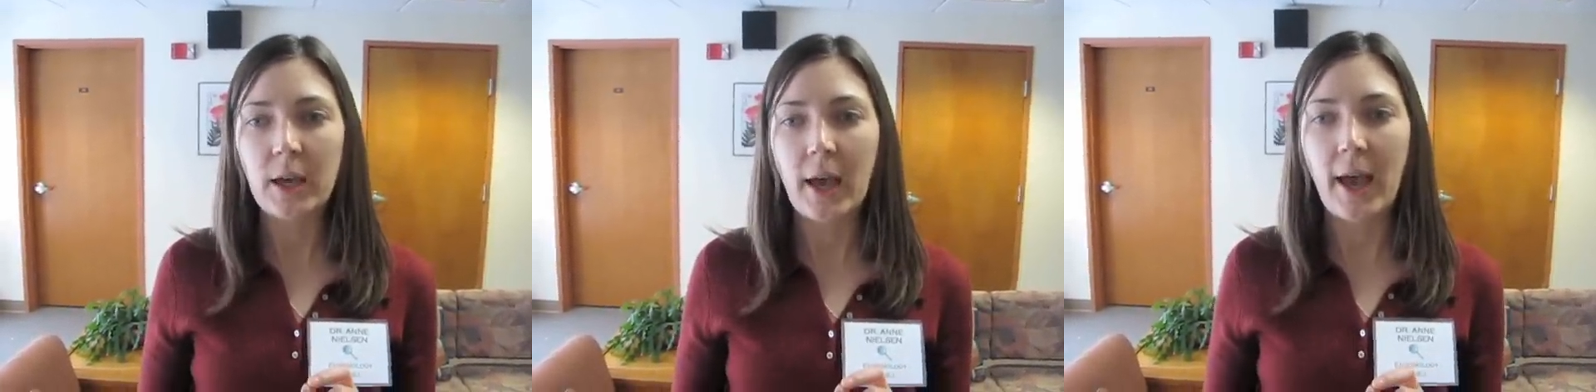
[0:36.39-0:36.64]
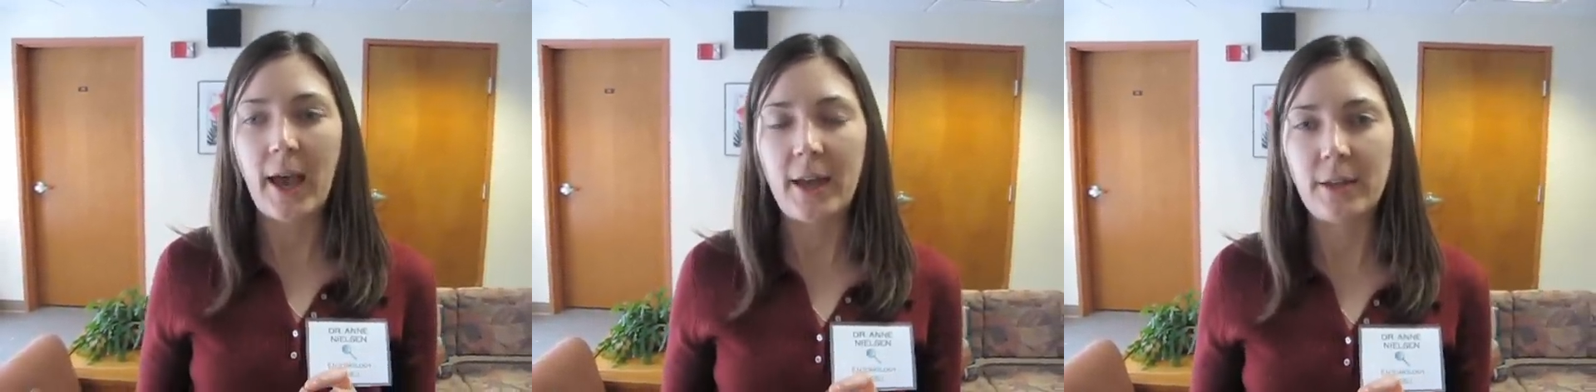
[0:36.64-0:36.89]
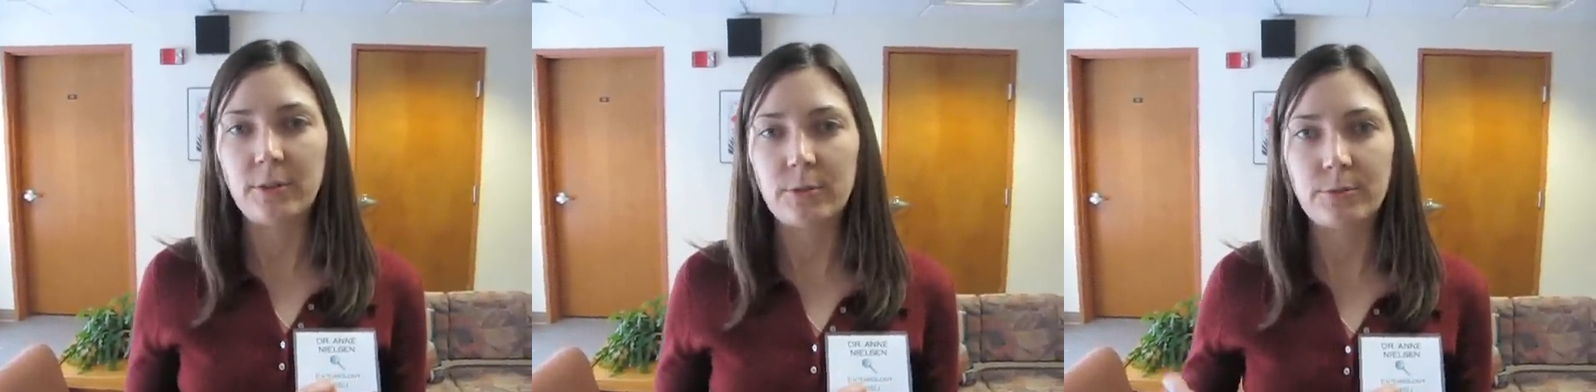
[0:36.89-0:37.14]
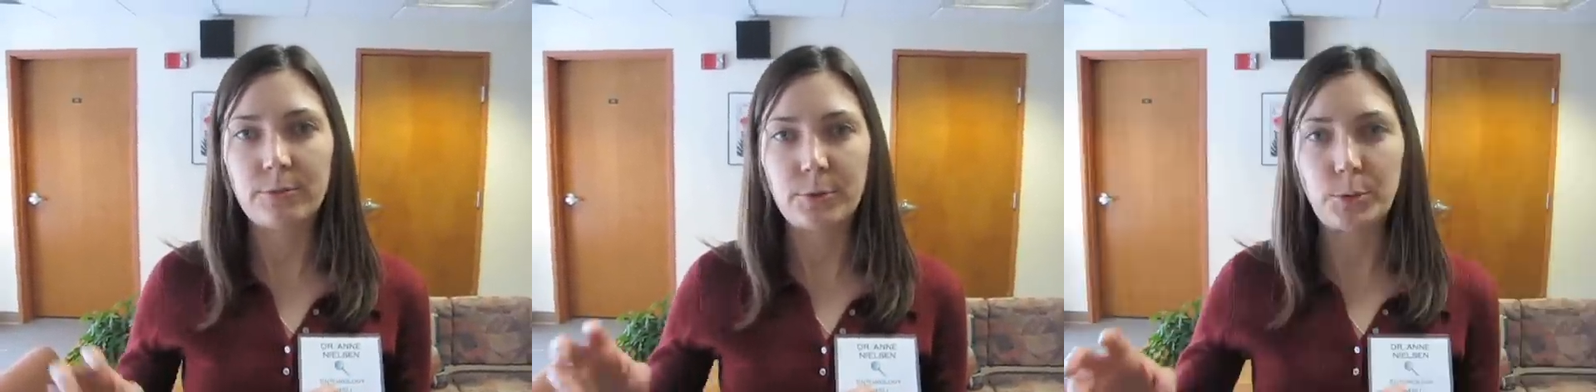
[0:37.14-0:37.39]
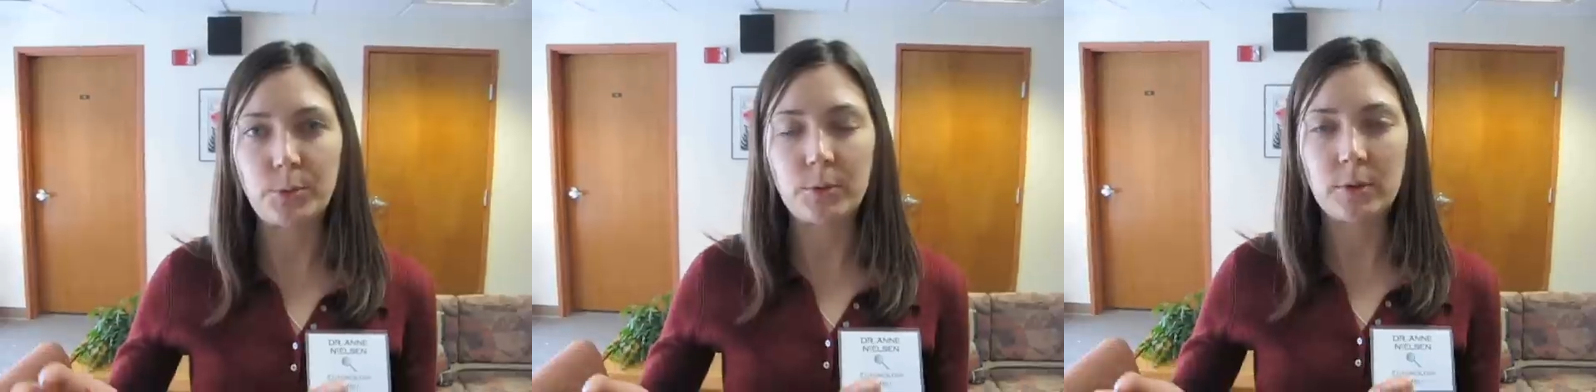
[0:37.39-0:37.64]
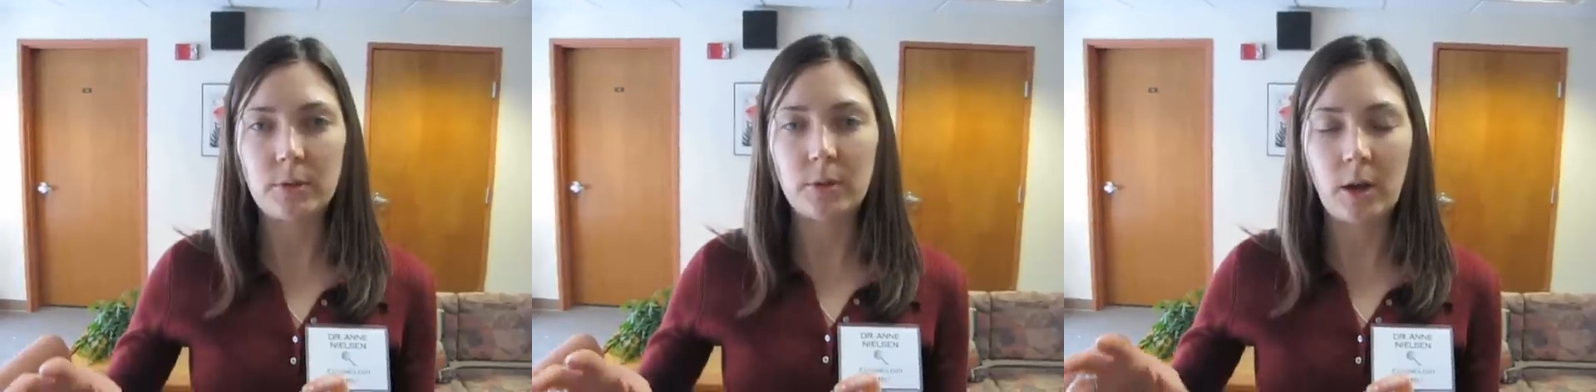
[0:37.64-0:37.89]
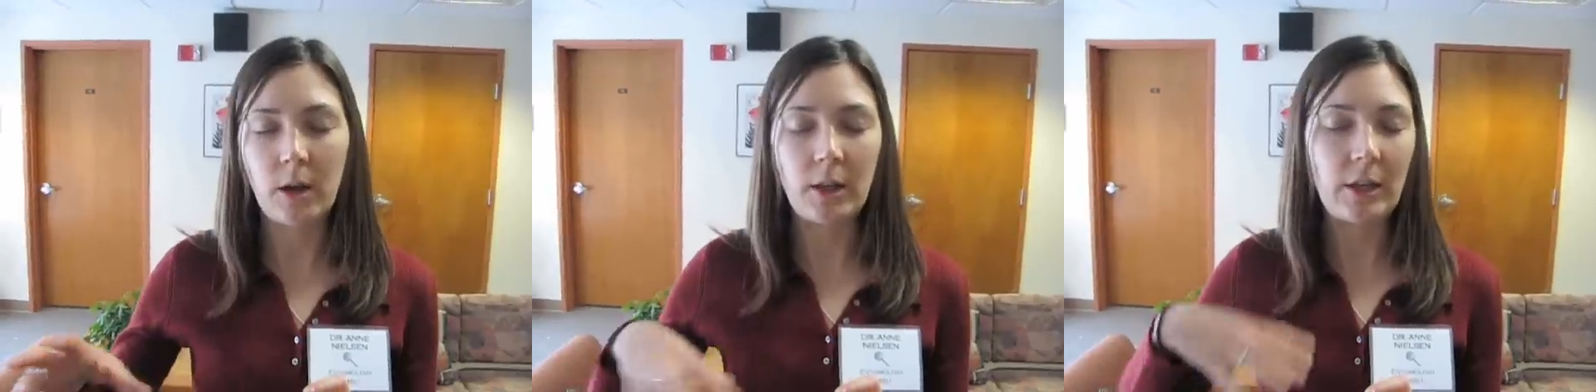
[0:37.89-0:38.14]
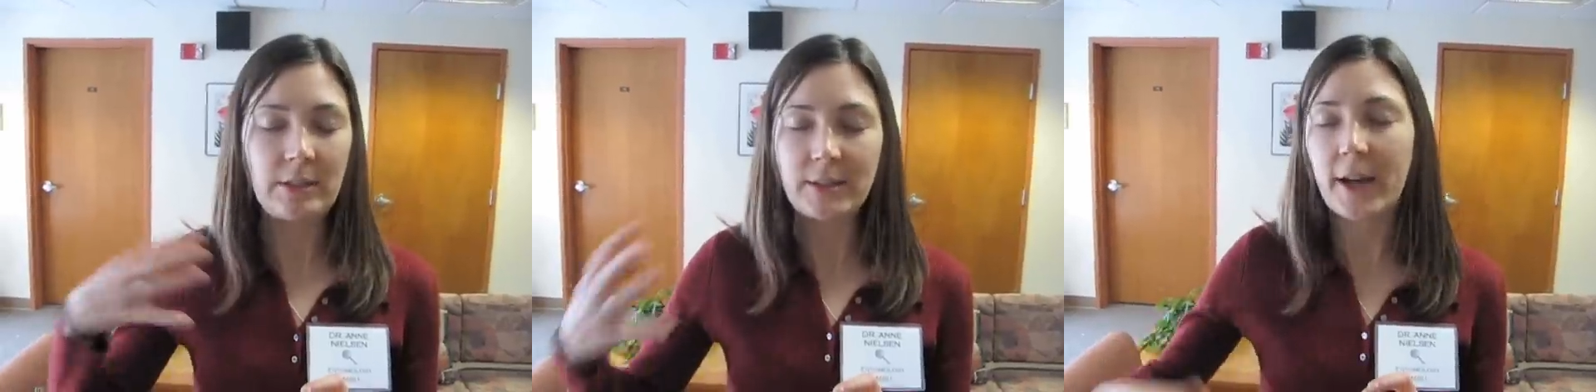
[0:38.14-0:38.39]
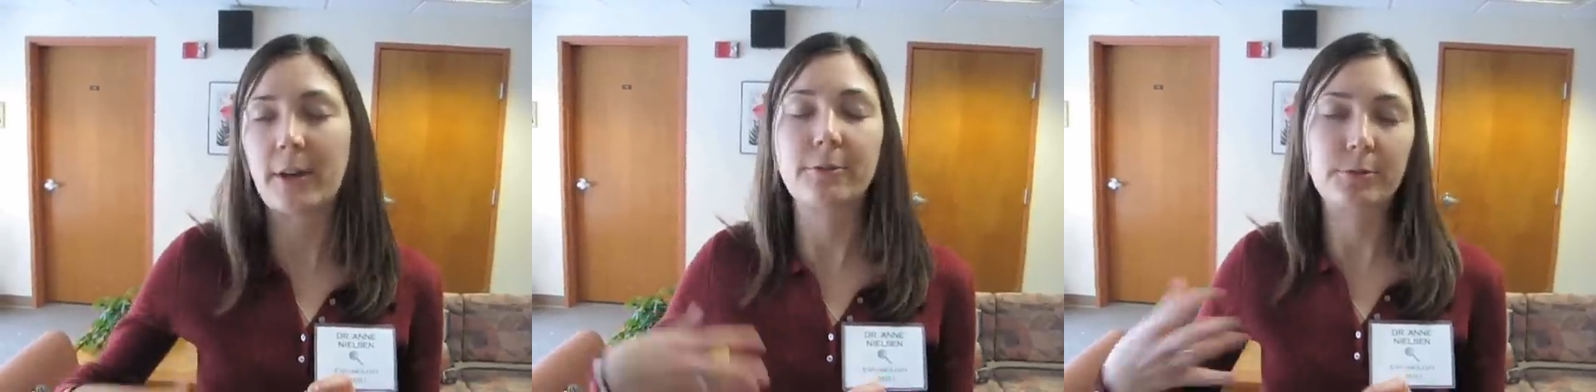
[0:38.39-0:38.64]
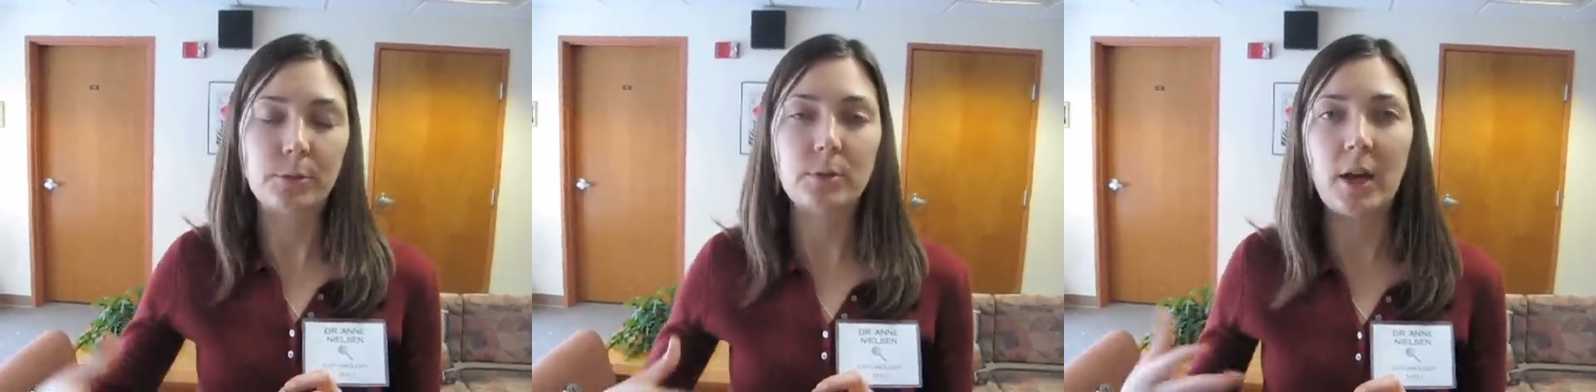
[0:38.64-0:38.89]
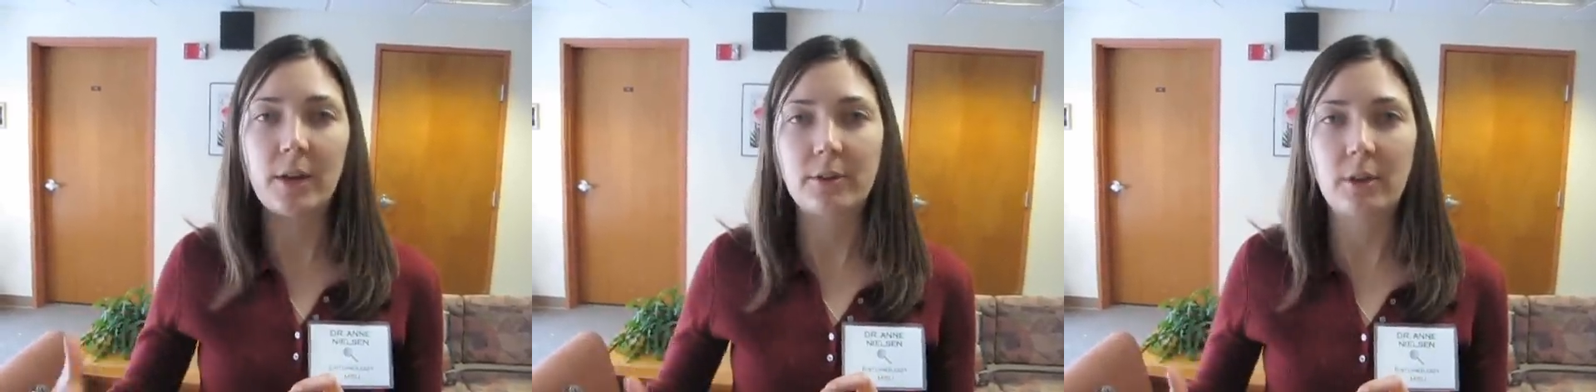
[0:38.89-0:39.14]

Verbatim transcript: and fruit, uh, entire fruit loss.